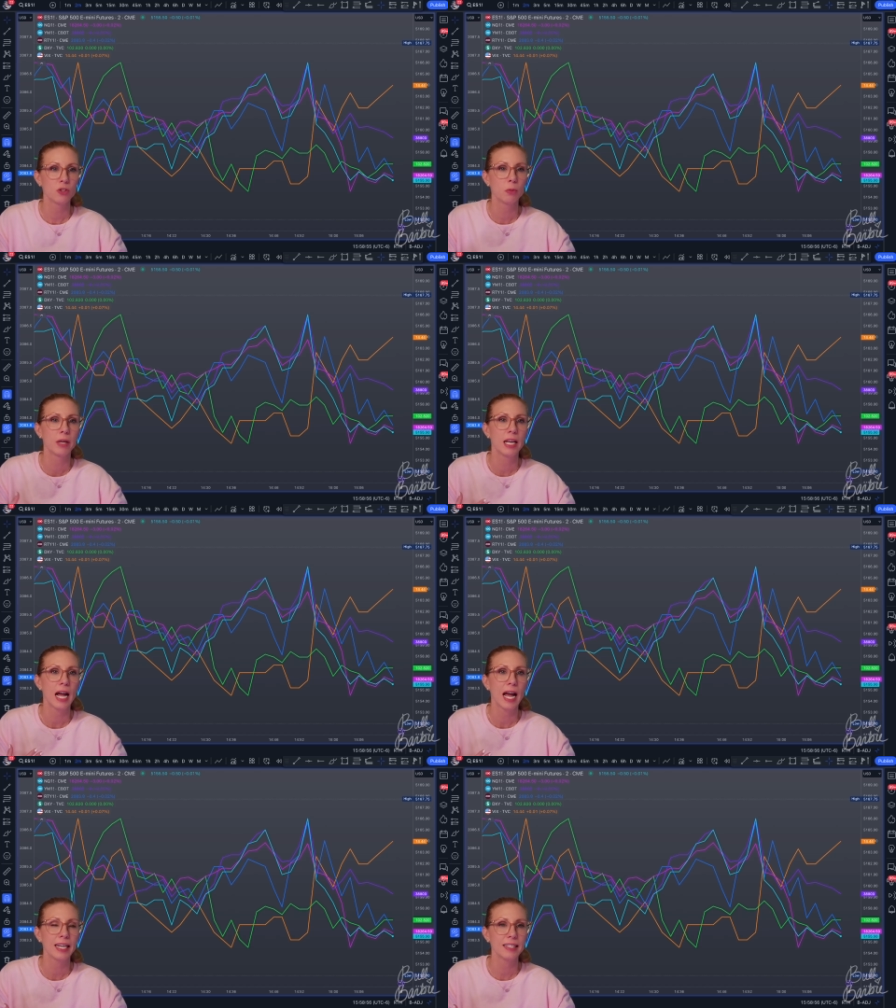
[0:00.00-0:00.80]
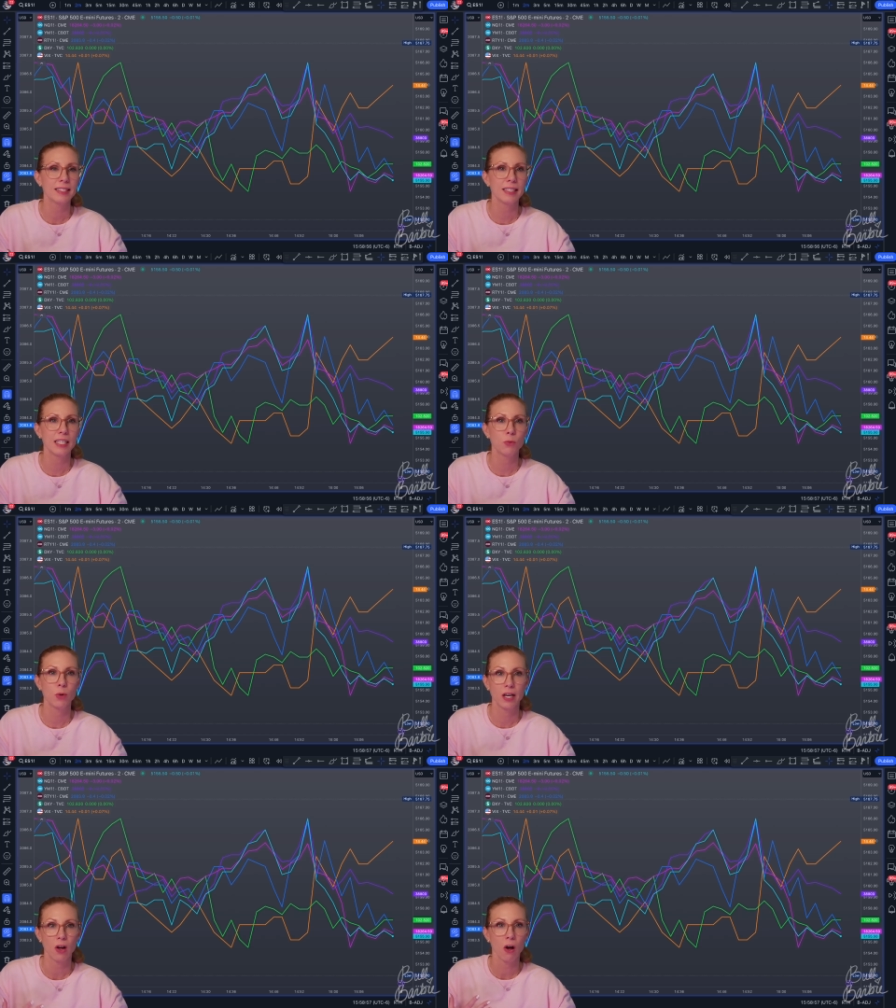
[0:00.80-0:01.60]
but I can see
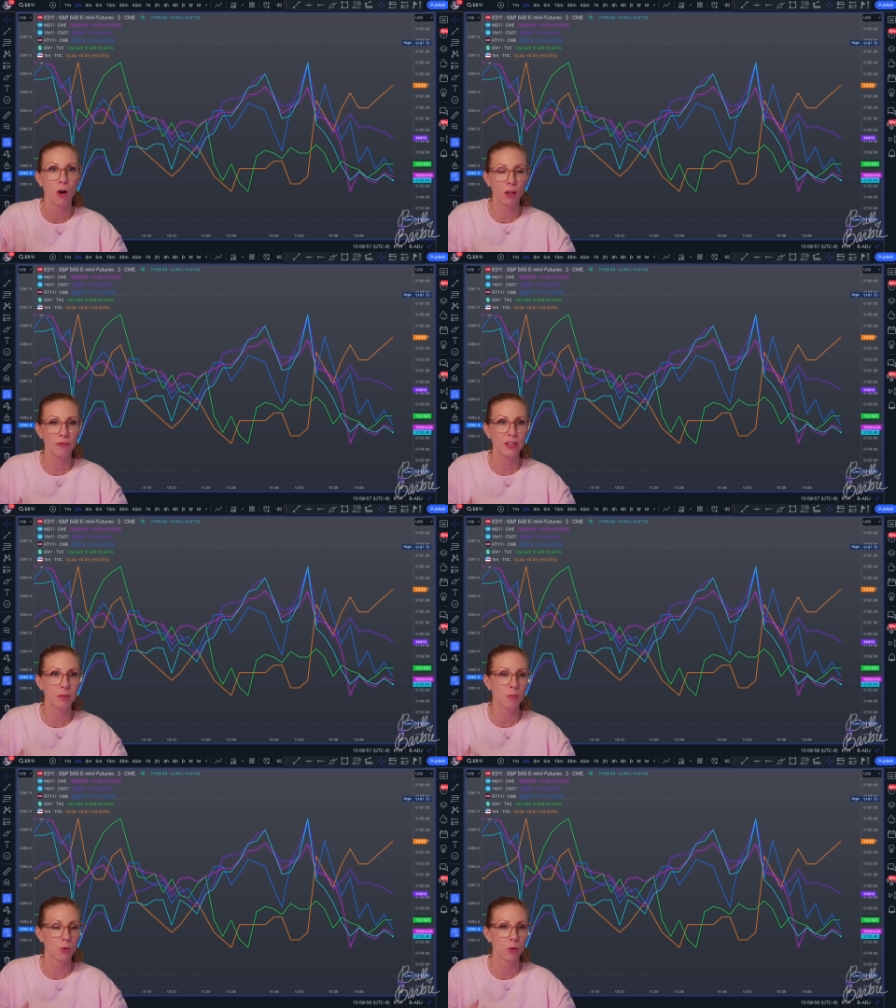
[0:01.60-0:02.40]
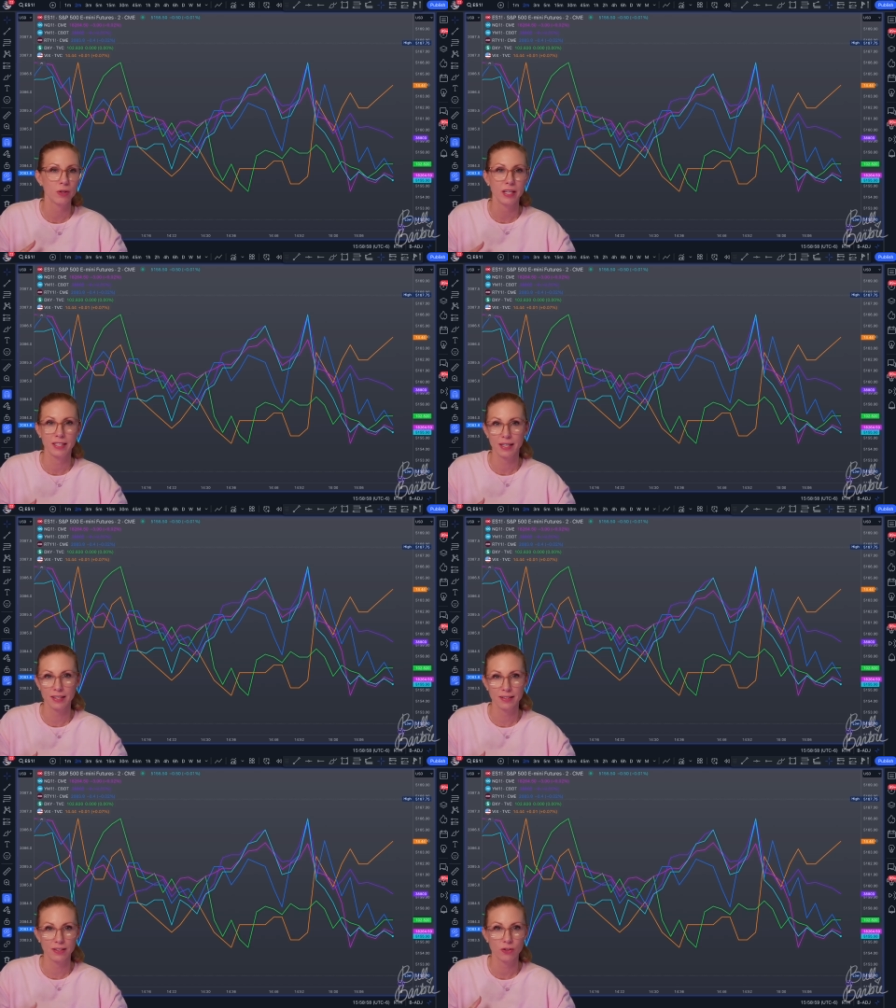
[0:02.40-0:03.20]
what all of the important
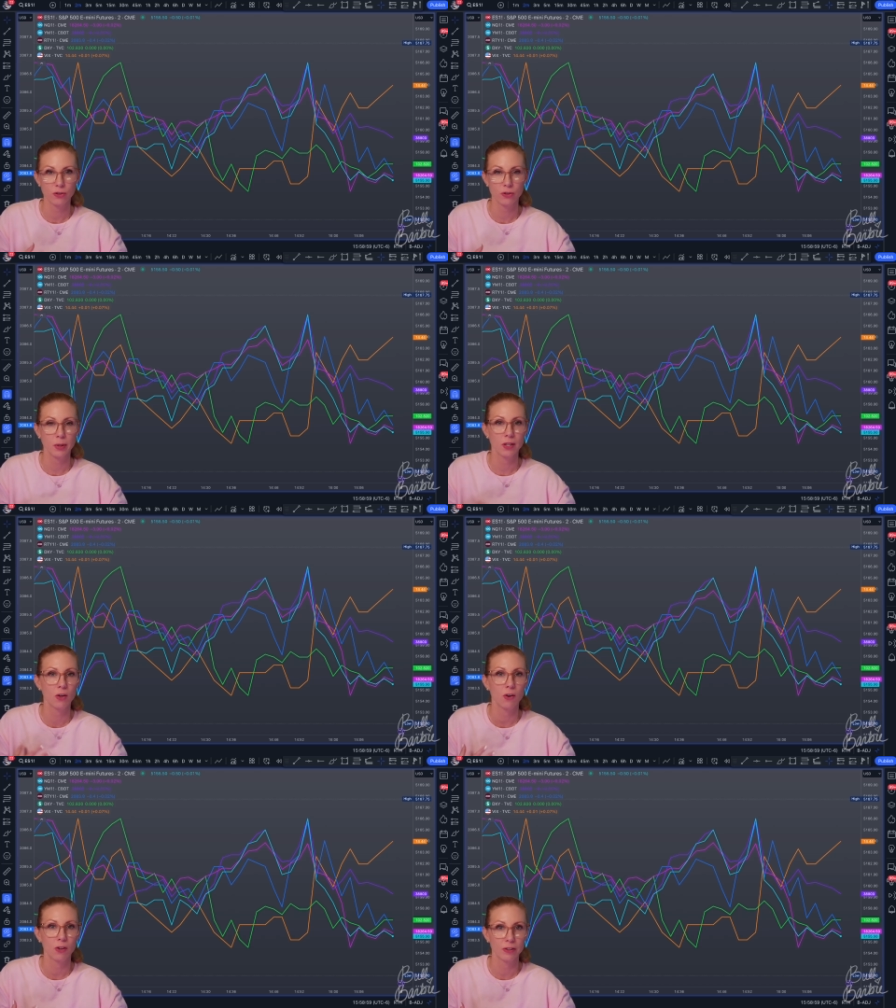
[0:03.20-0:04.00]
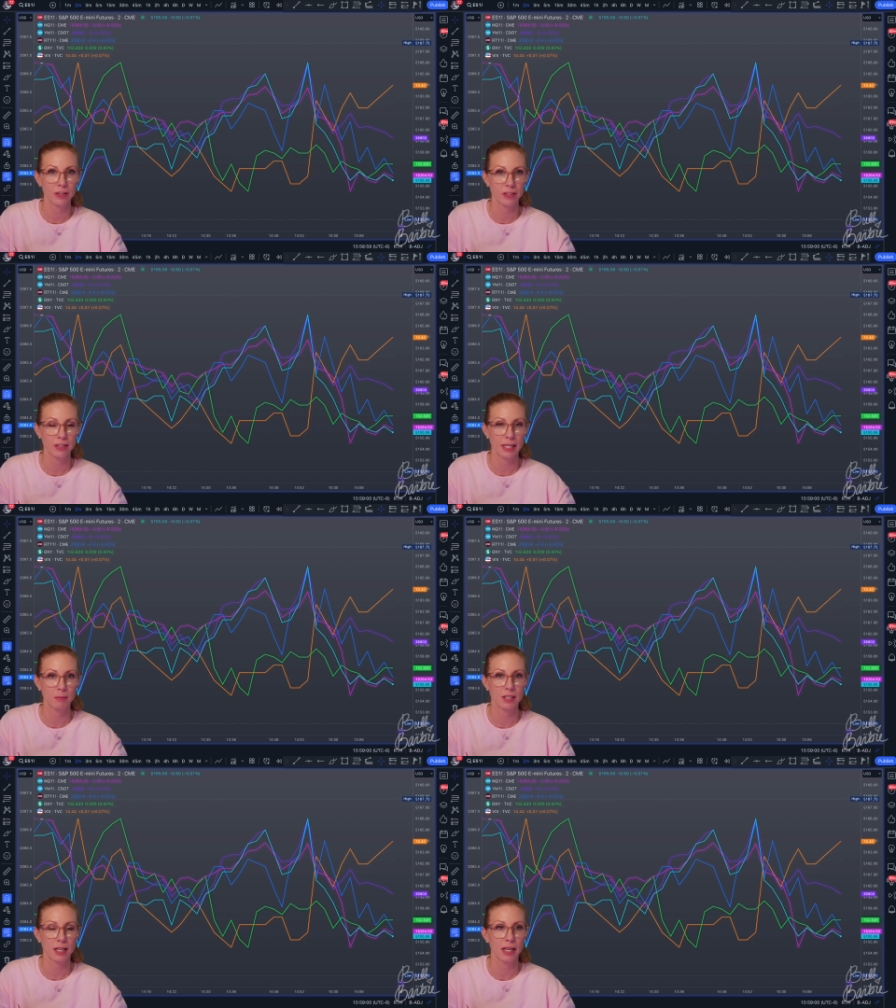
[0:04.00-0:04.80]
indexes are doing all at the same
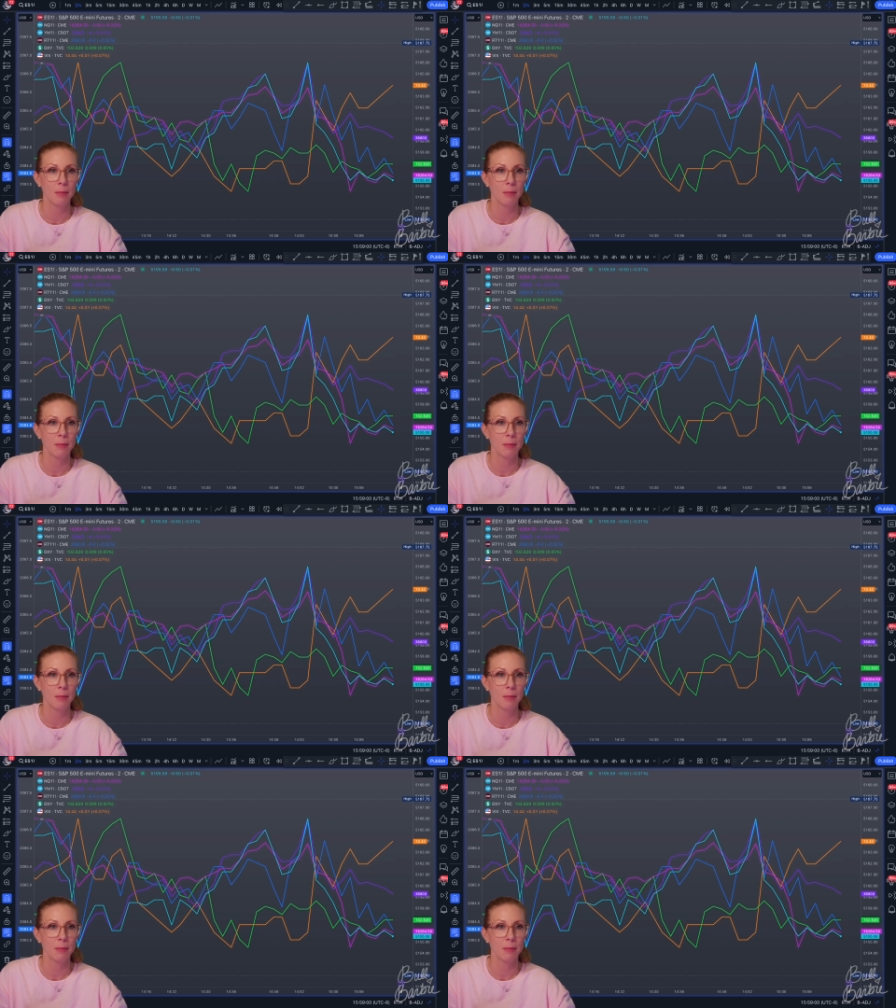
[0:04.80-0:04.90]
time.